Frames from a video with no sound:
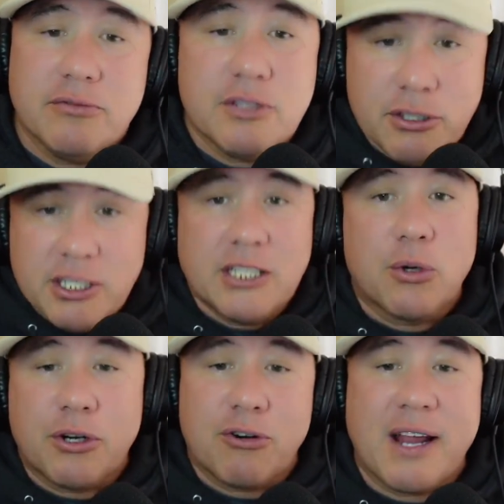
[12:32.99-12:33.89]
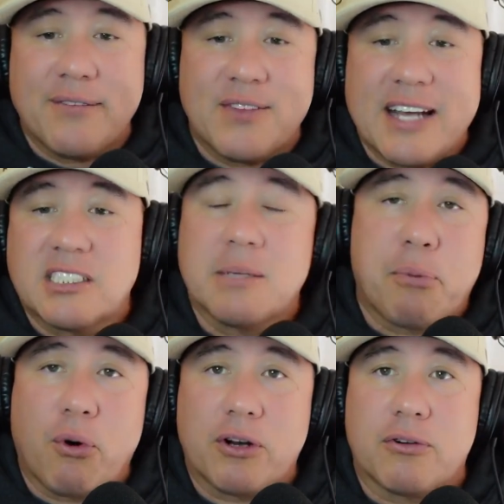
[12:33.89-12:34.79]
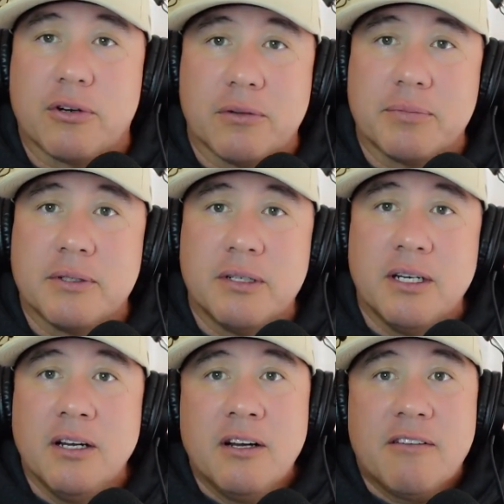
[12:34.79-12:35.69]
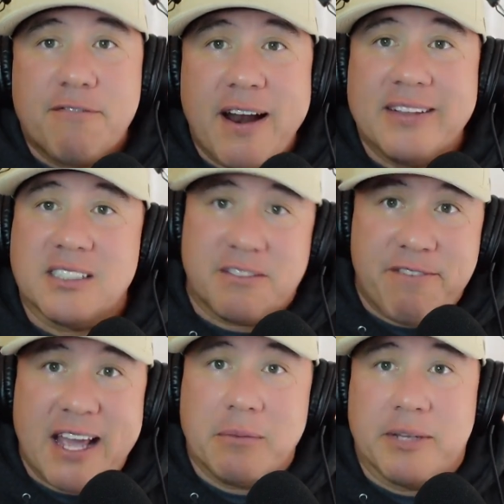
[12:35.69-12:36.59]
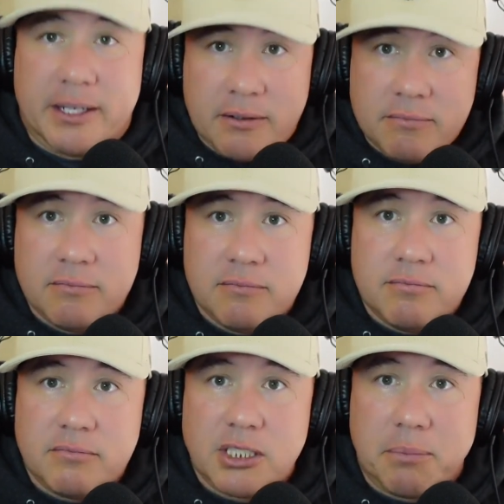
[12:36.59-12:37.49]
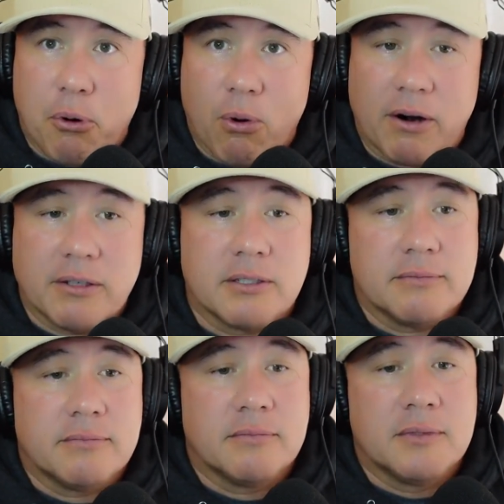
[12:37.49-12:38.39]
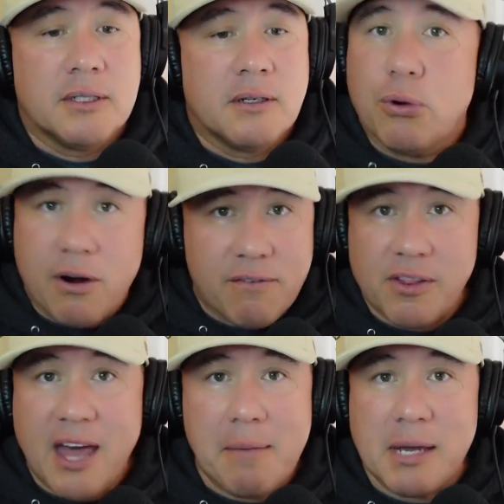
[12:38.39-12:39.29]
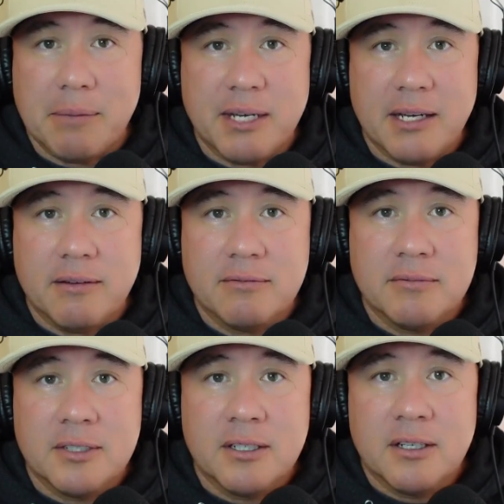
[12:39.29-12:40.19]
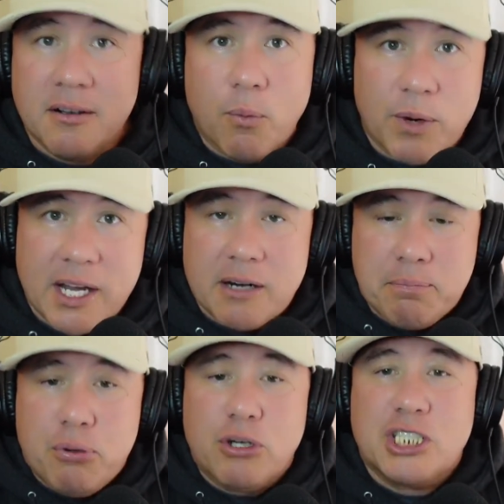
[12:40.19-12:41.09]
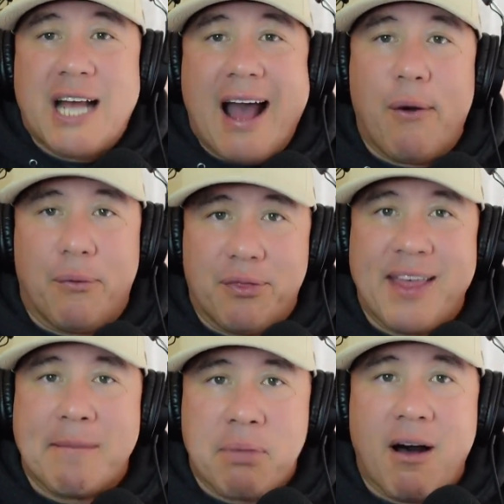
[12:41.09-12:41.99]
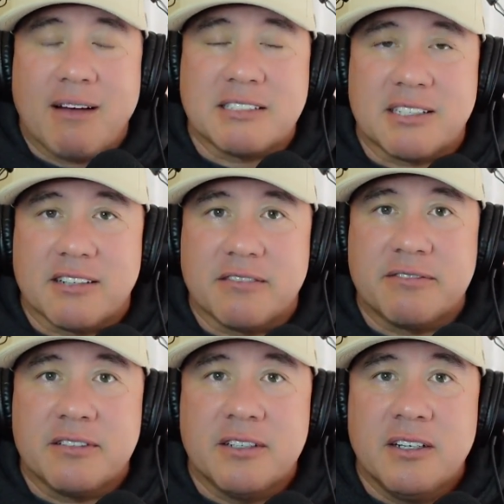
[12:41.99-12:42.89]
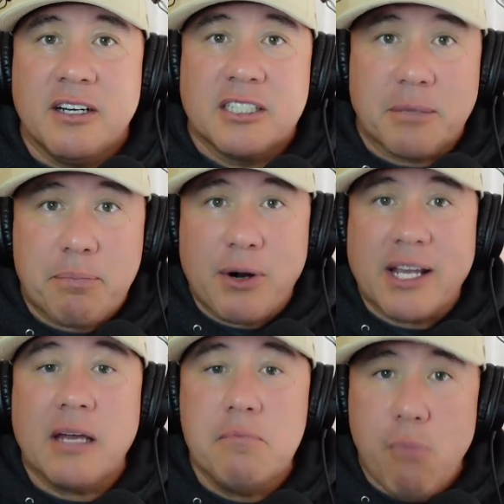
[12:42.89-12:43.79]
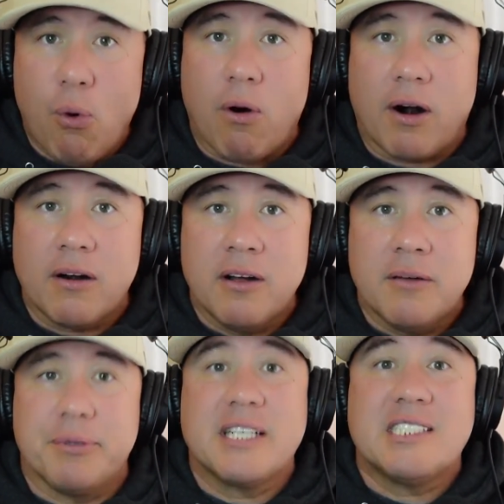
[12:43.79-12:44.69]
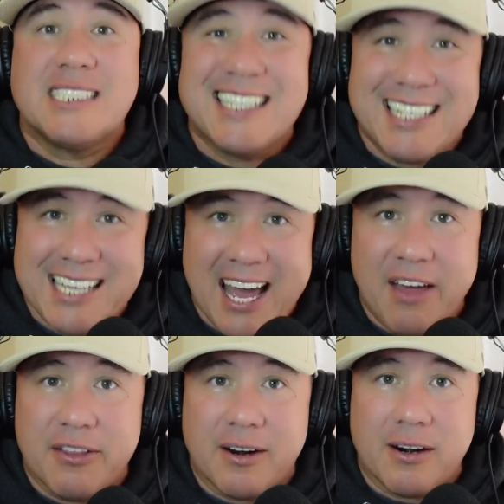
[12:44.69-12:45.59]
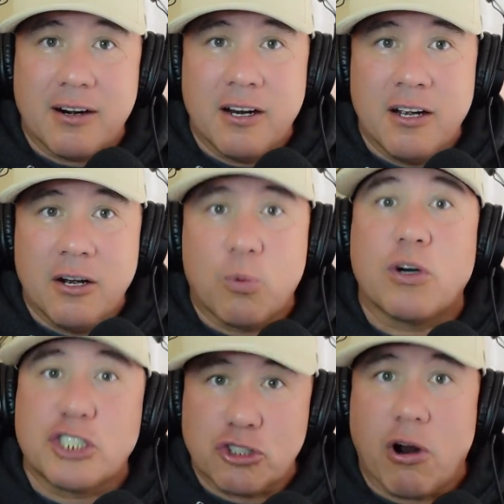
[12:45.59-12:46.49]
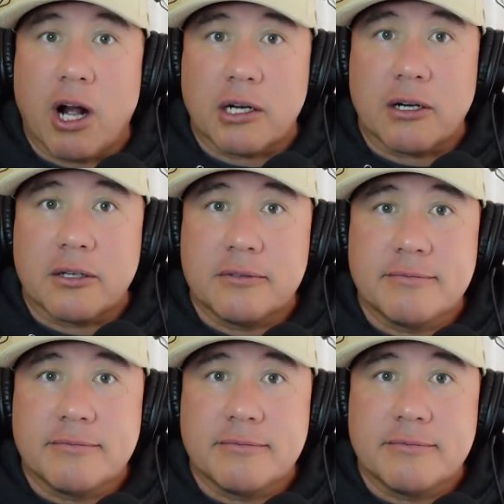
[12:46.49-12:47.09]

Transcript: you need to create that support group friends family support whoever that may be we got to push out that positive to bring in more because together we're stronger.